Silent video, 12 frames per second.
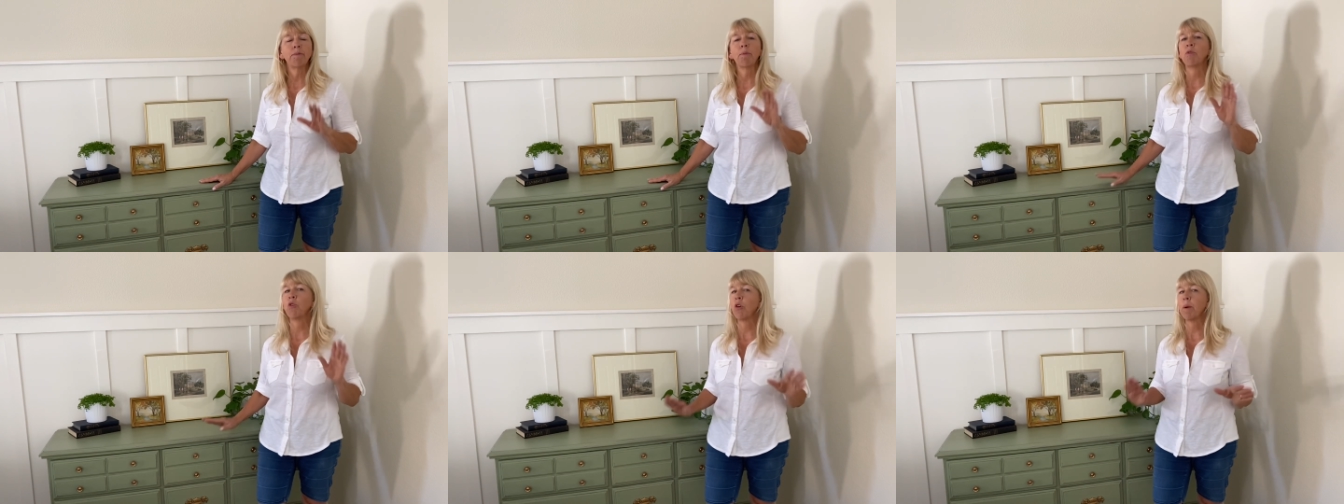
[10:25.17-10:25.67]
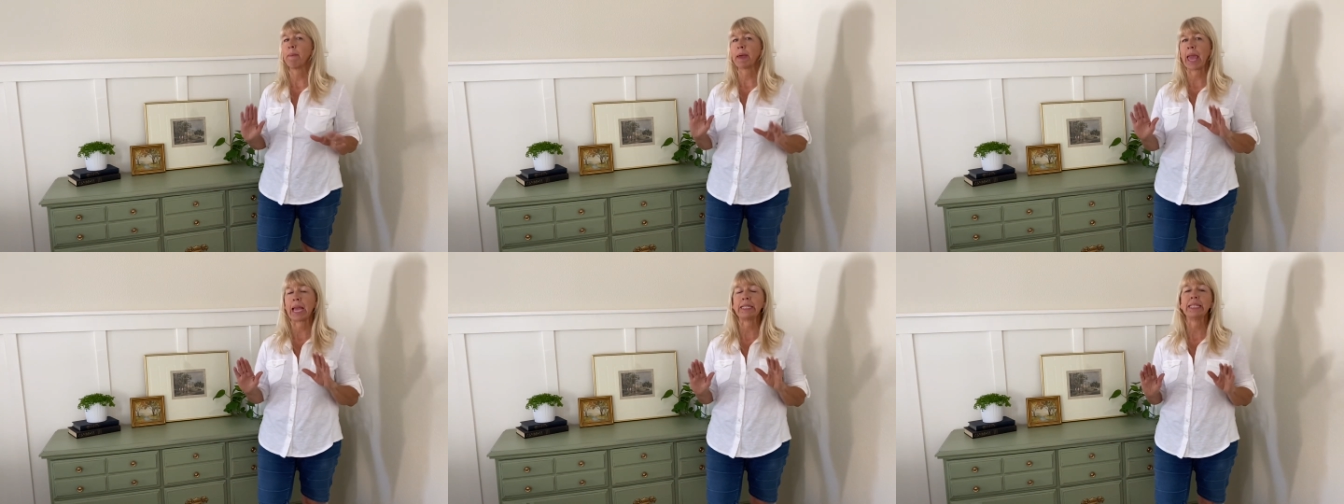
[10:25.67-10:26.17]
before it
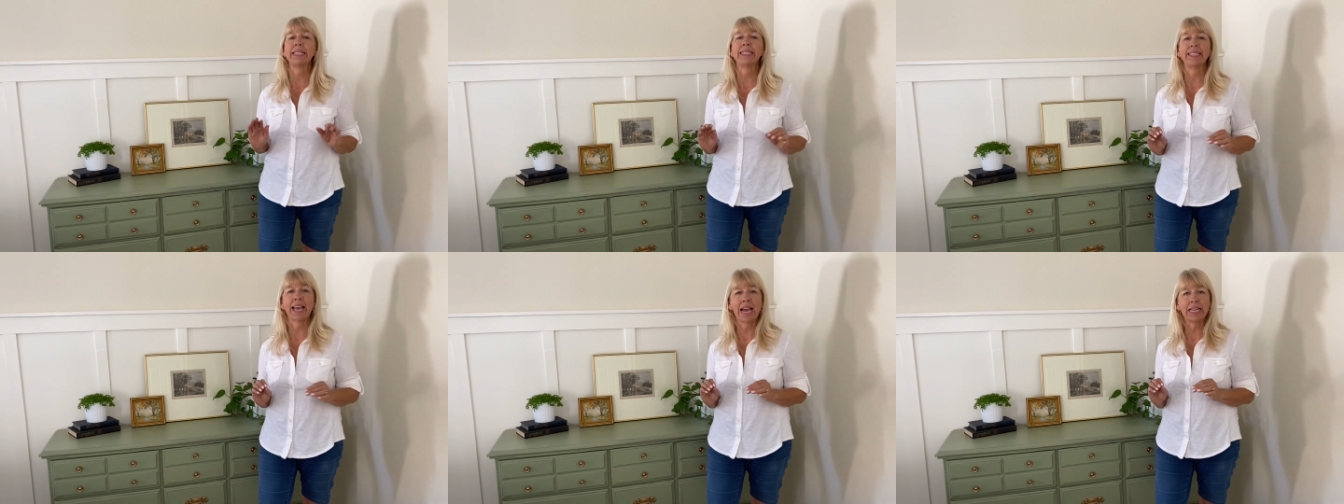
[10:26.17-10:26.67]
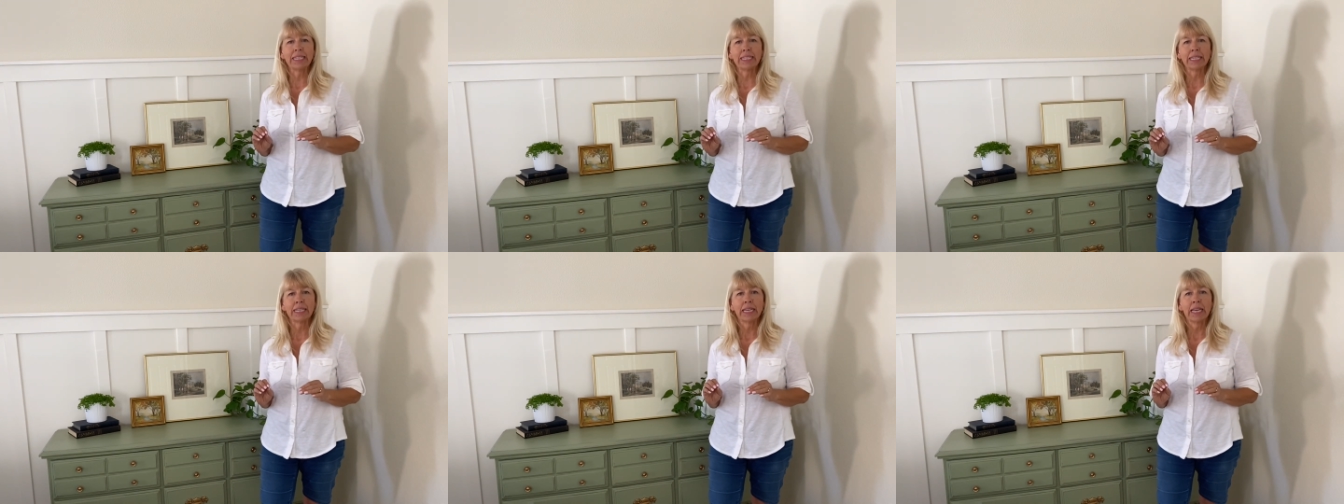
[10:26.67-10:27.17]
began to set.
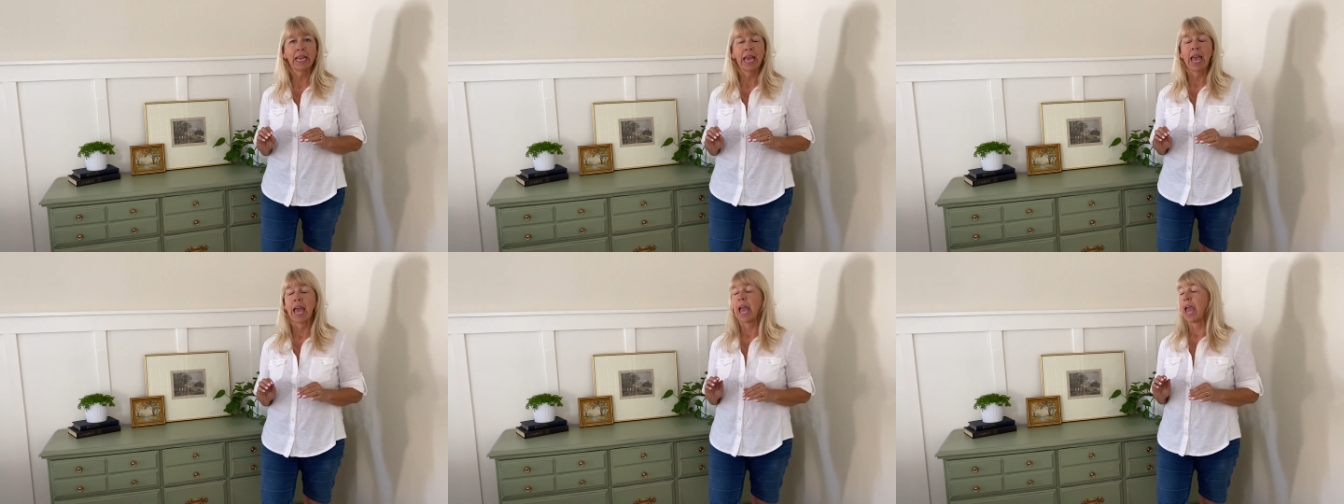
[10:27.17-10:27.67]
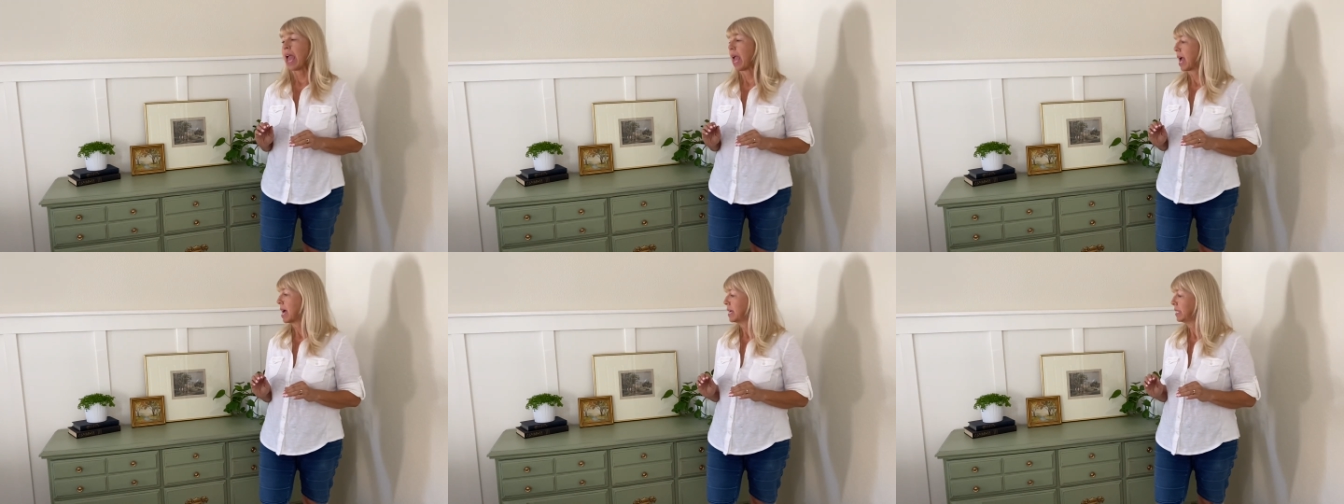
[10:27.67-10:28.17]

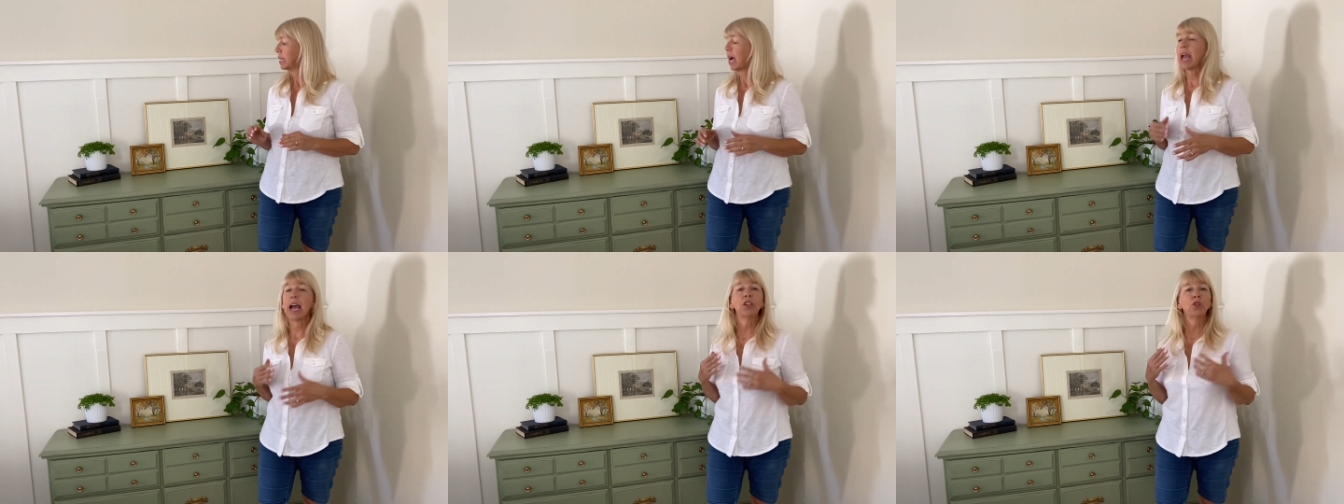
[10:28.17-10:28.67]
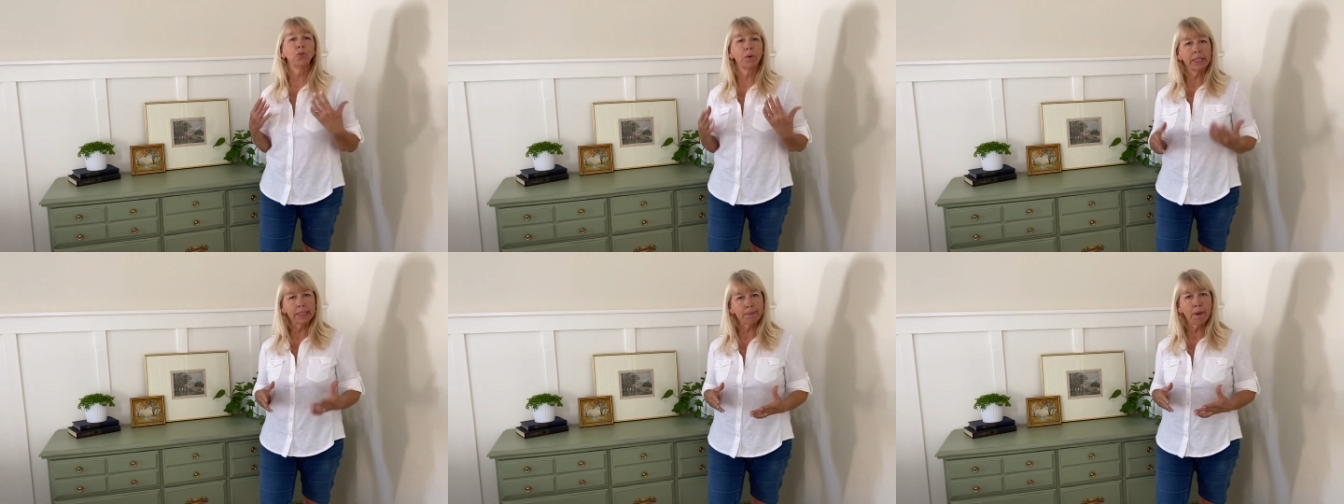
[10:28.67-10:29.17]
And I had to
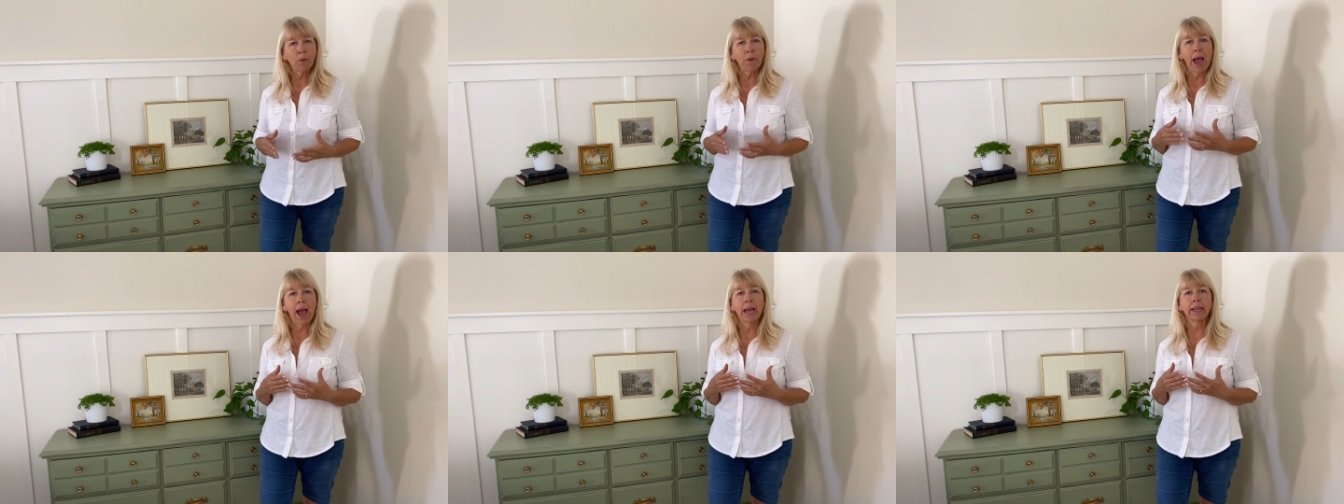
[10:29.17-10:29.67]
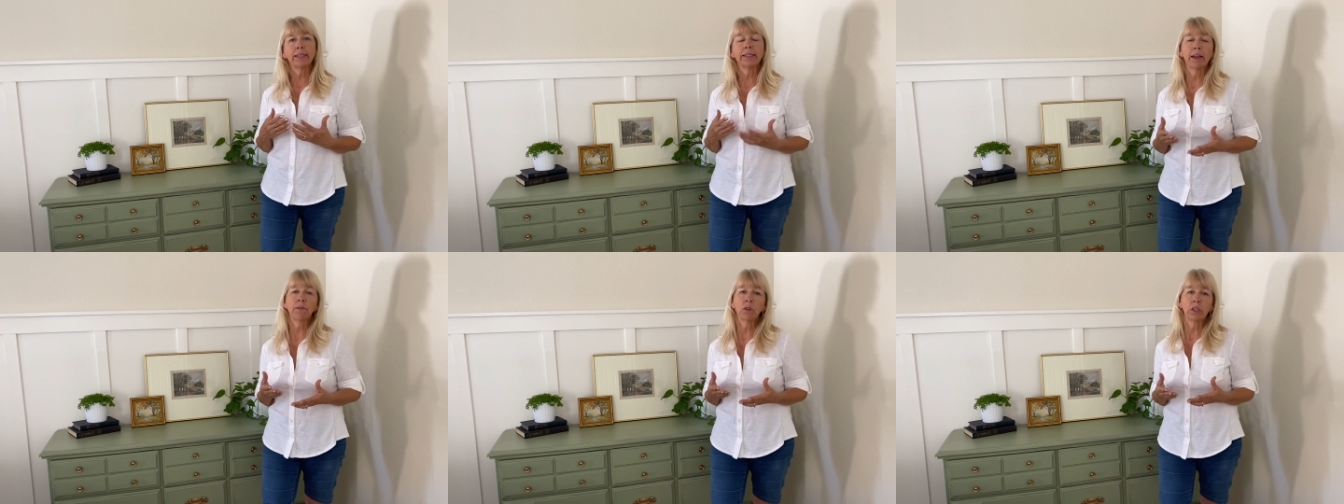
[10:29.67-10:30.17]
rinse my rag
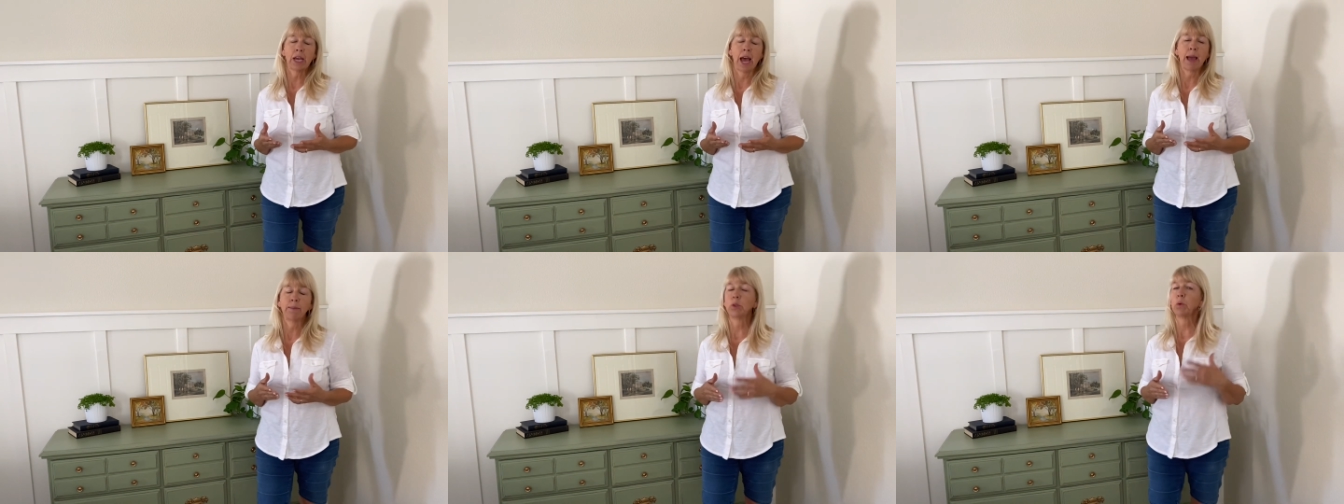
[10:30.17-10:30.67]
several times,